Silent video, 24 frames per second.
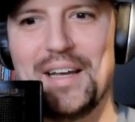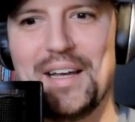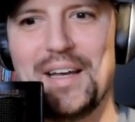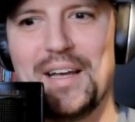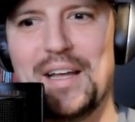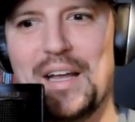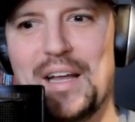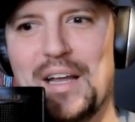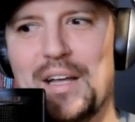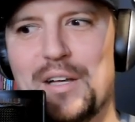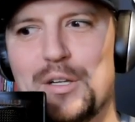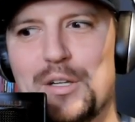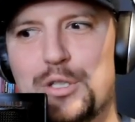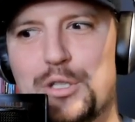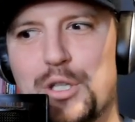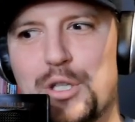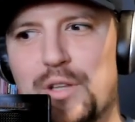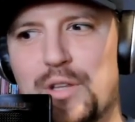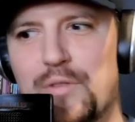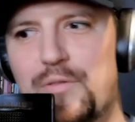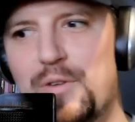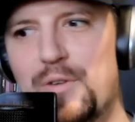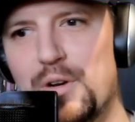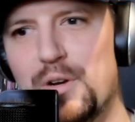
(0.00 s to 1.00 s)
Yeah. Should the
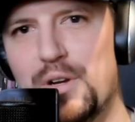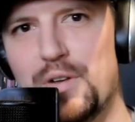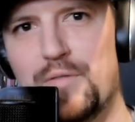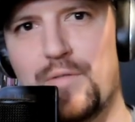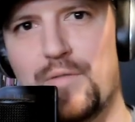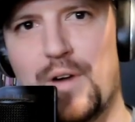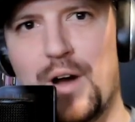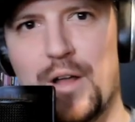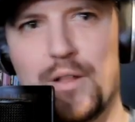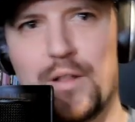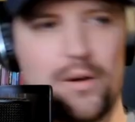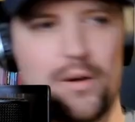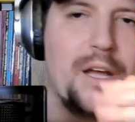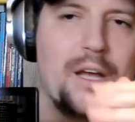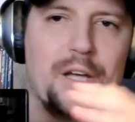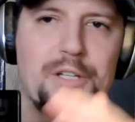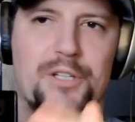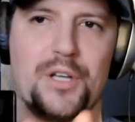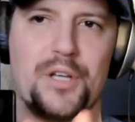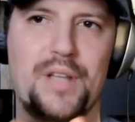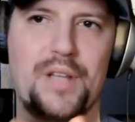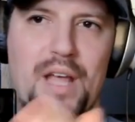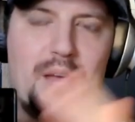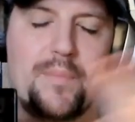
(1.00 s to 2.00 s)
feel good father
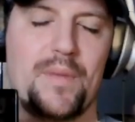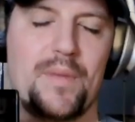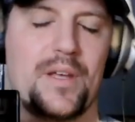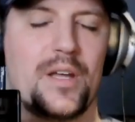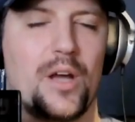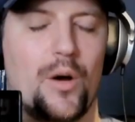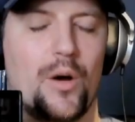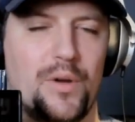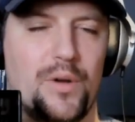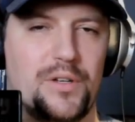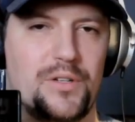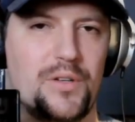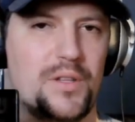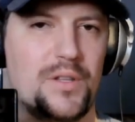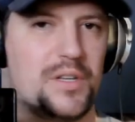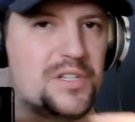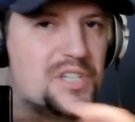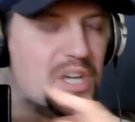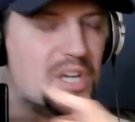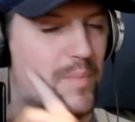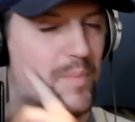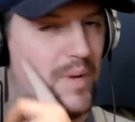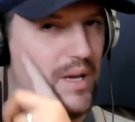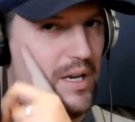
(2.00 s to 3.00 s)
should they be going to the
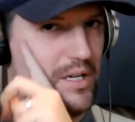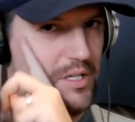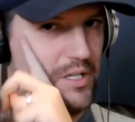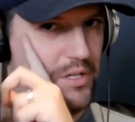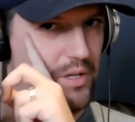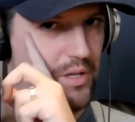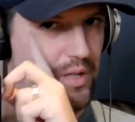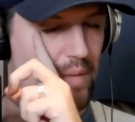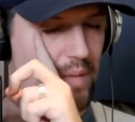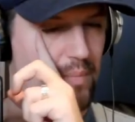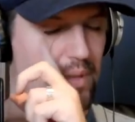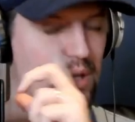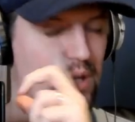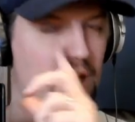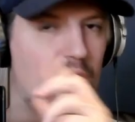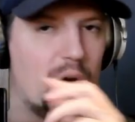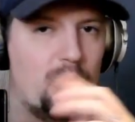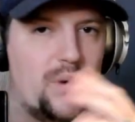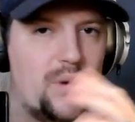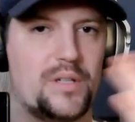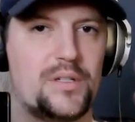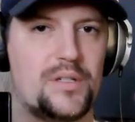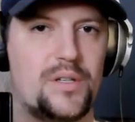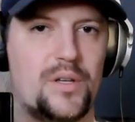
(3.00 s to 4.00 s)
GP? Should they be
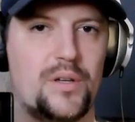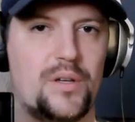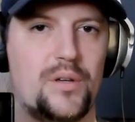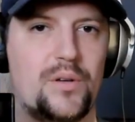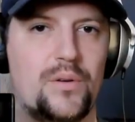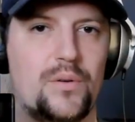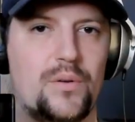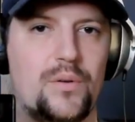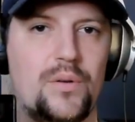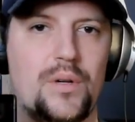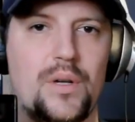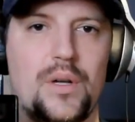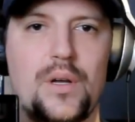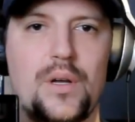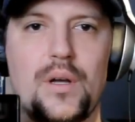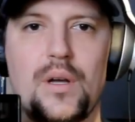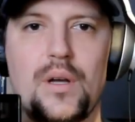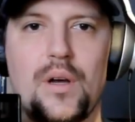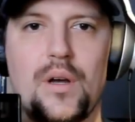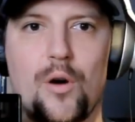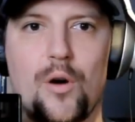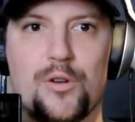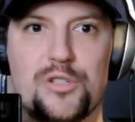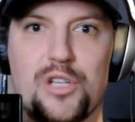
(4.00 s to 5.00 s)
going to
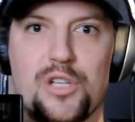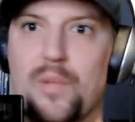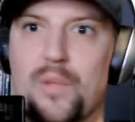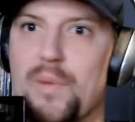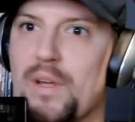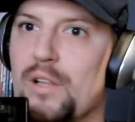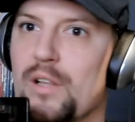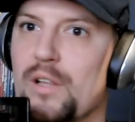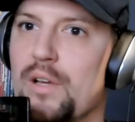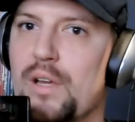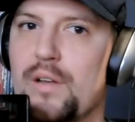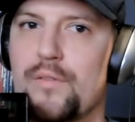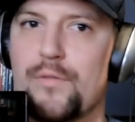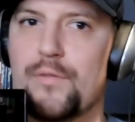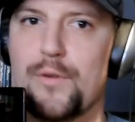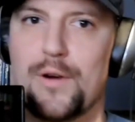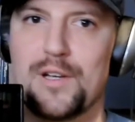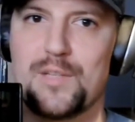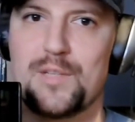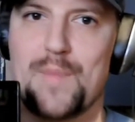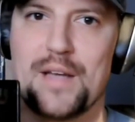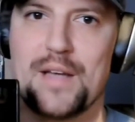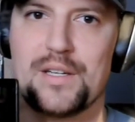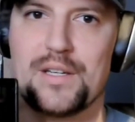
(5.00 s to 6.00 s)
or should they be looking for a
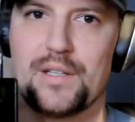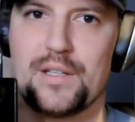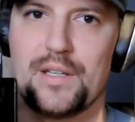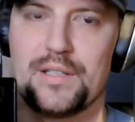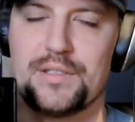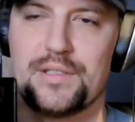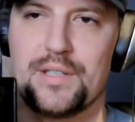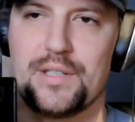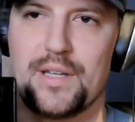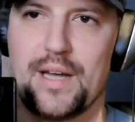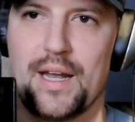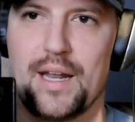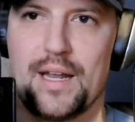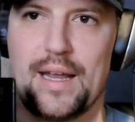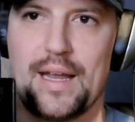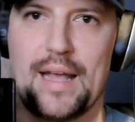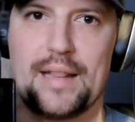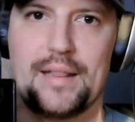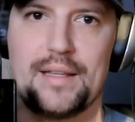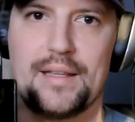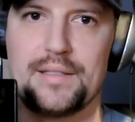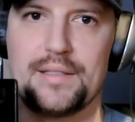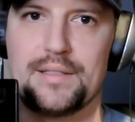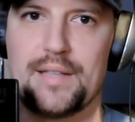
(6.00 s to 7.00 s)
specialist to kind of
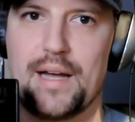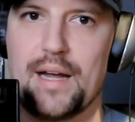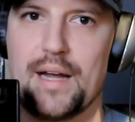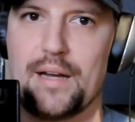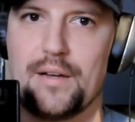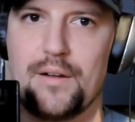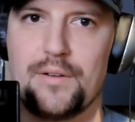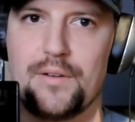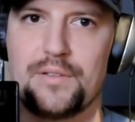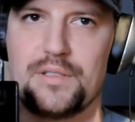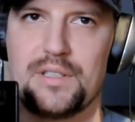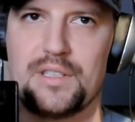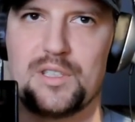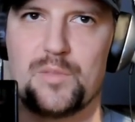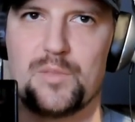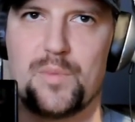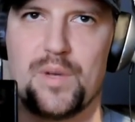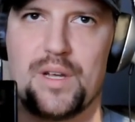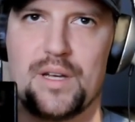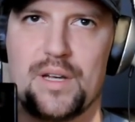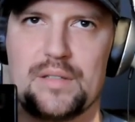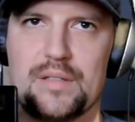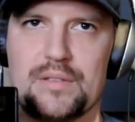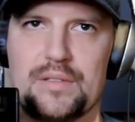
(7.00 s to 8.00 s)
get these diagnoses
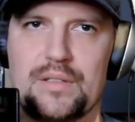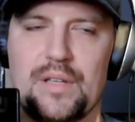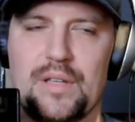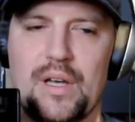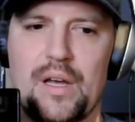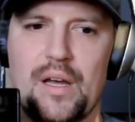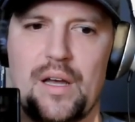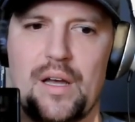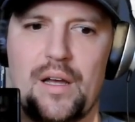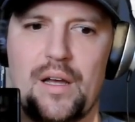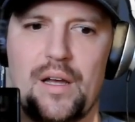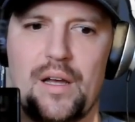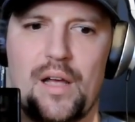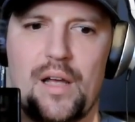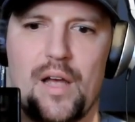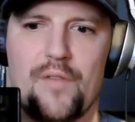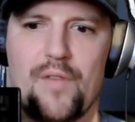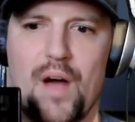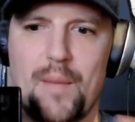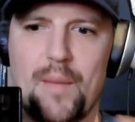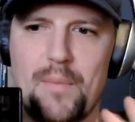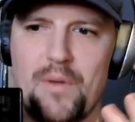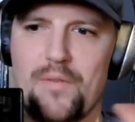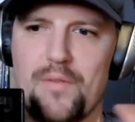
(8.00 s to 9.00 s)
because if
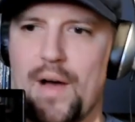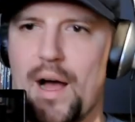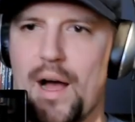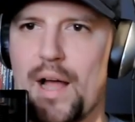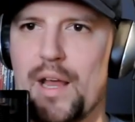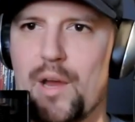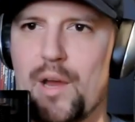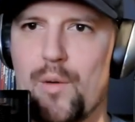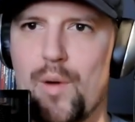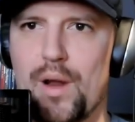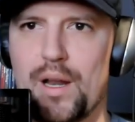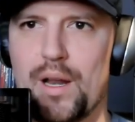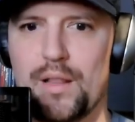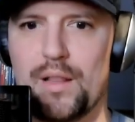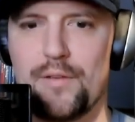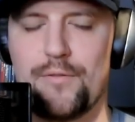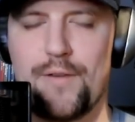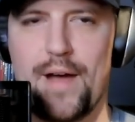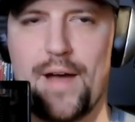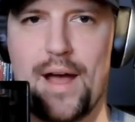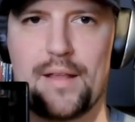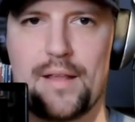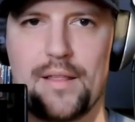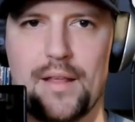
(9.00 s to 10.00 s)
I'm evaluating the
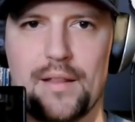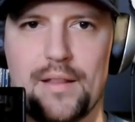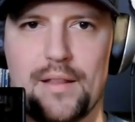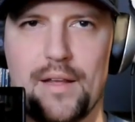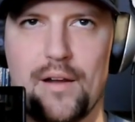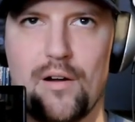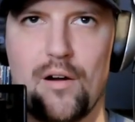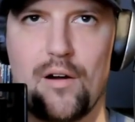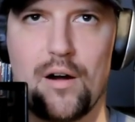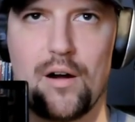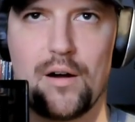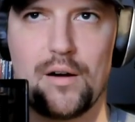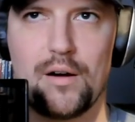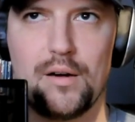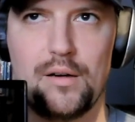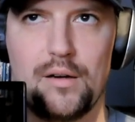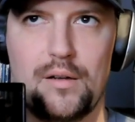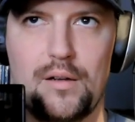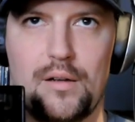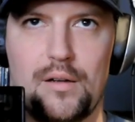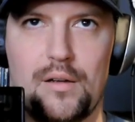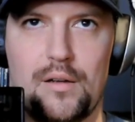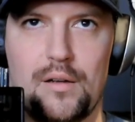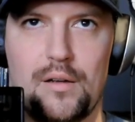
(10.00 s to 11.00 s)
fact that there are
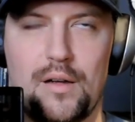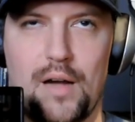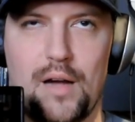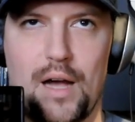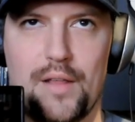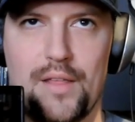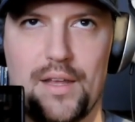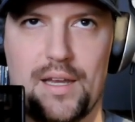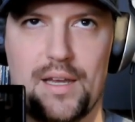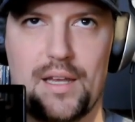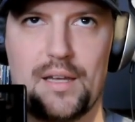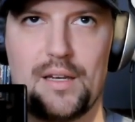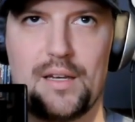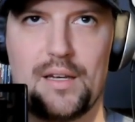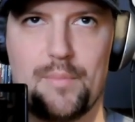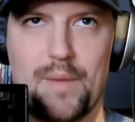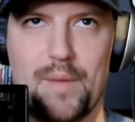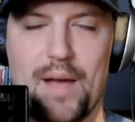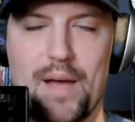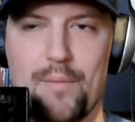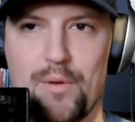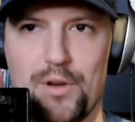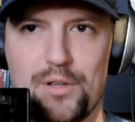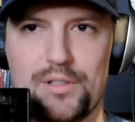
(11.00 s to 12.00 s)
I think in my
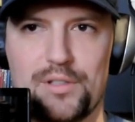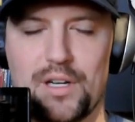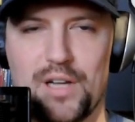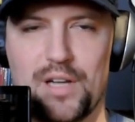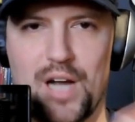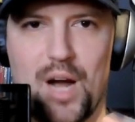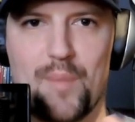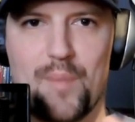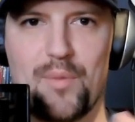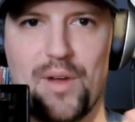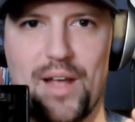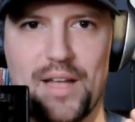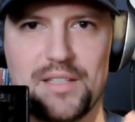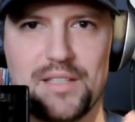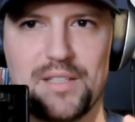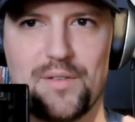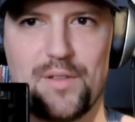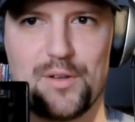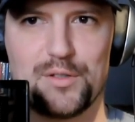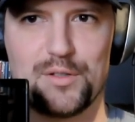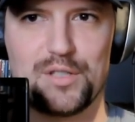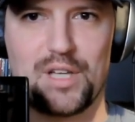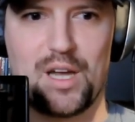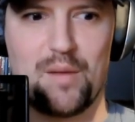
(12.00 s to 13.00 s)
head when you said comprehensive, there
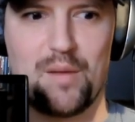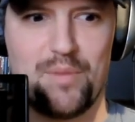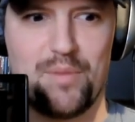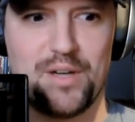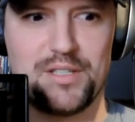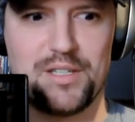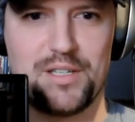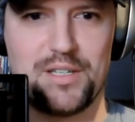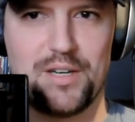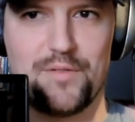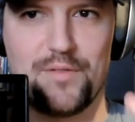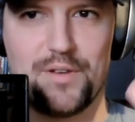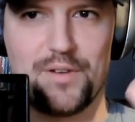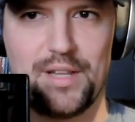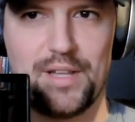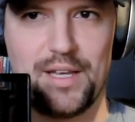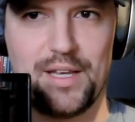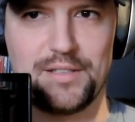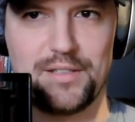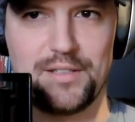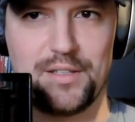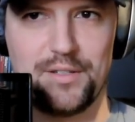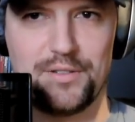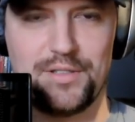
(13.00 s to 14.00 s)
was like a bunch of different
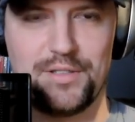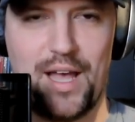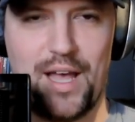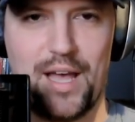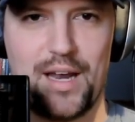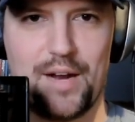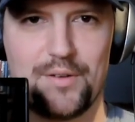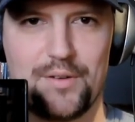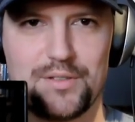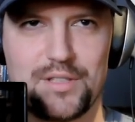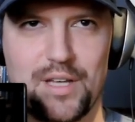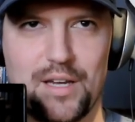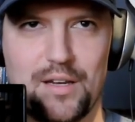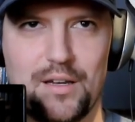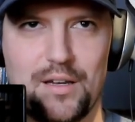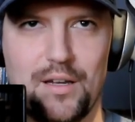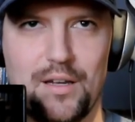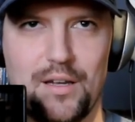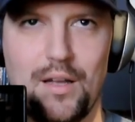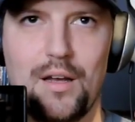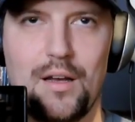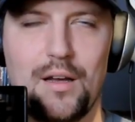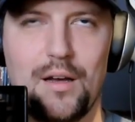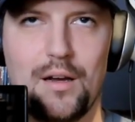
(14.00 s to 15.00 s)
things that you said. I yep. was like,
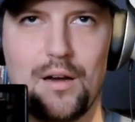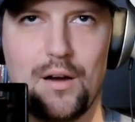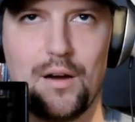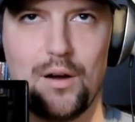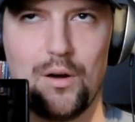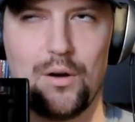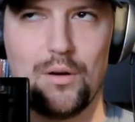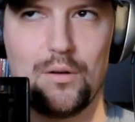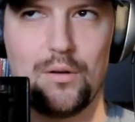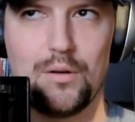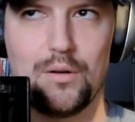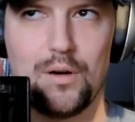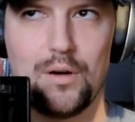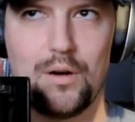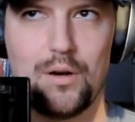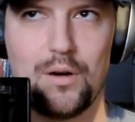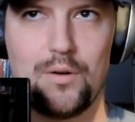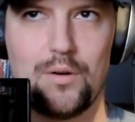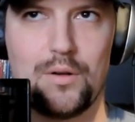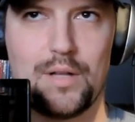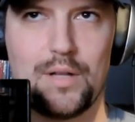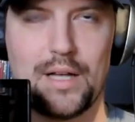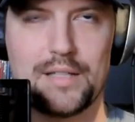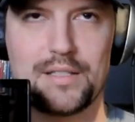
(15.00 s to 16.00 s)
oh, oh,
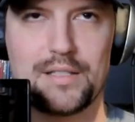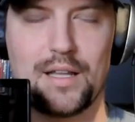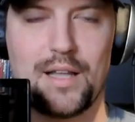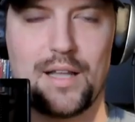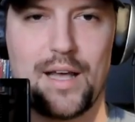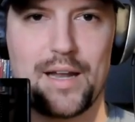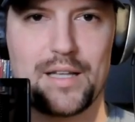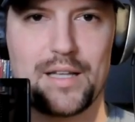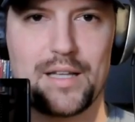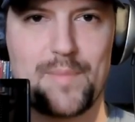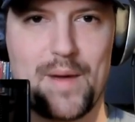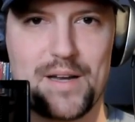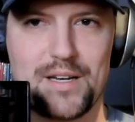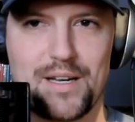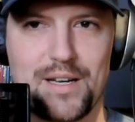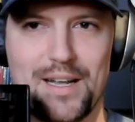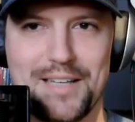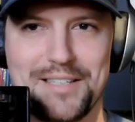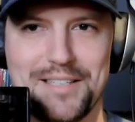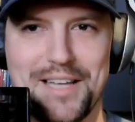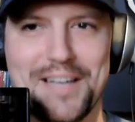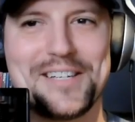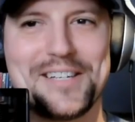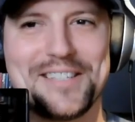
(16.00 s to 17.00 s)
that's a lot of
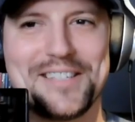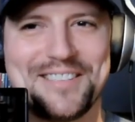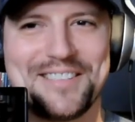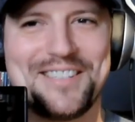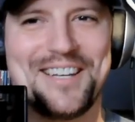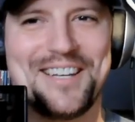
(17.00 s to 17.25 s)
specializations.